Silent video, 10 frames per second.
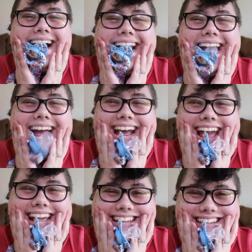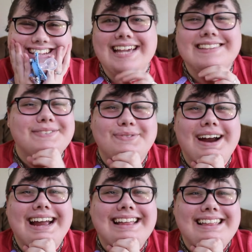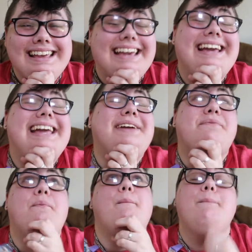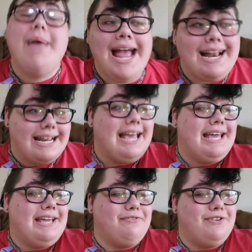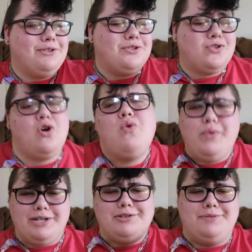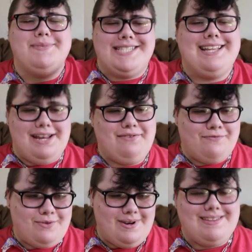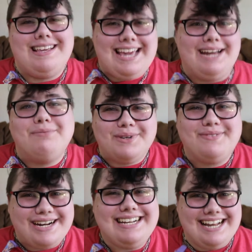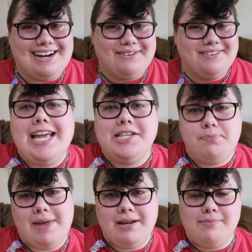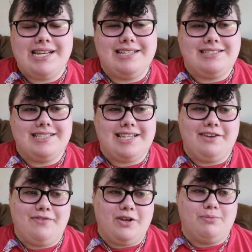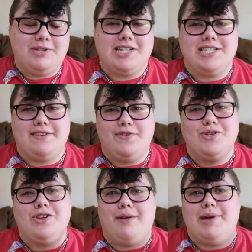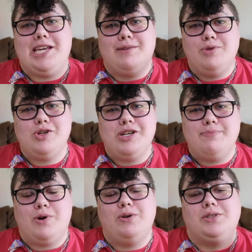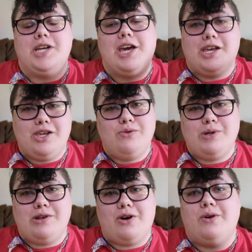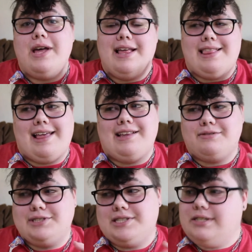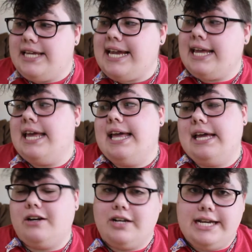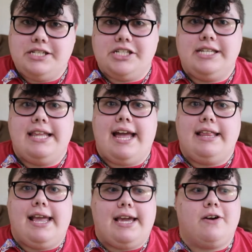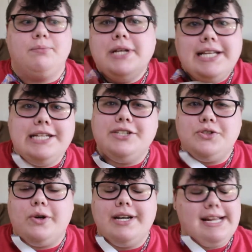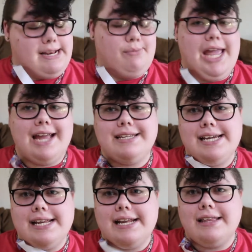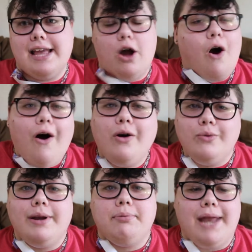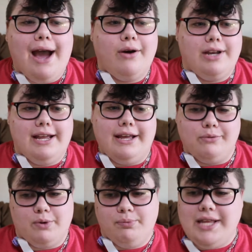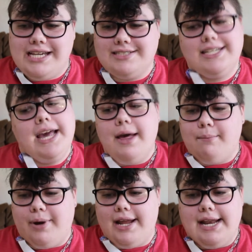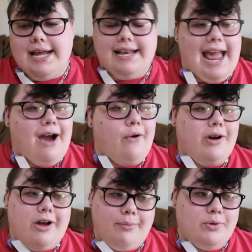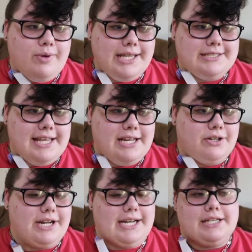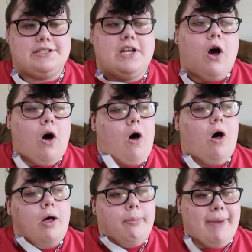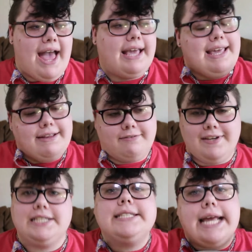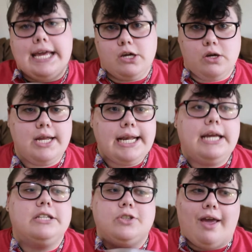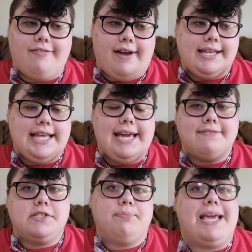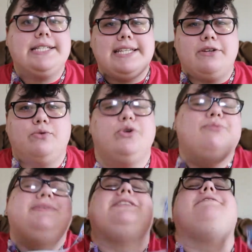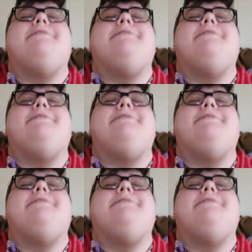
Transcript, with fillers: Hi guys, it's Riley, and man, it feels so weird to be sitting in front of the camera right now. It's been a minute since I filmed, because if you saw my community post, you would know that there was a leak in our kitchen that like completely destroyed it, and we had to get it like all ripped out and replaced. But now a couple weeks later, it is all back and fixed and good, so I finally have space and room to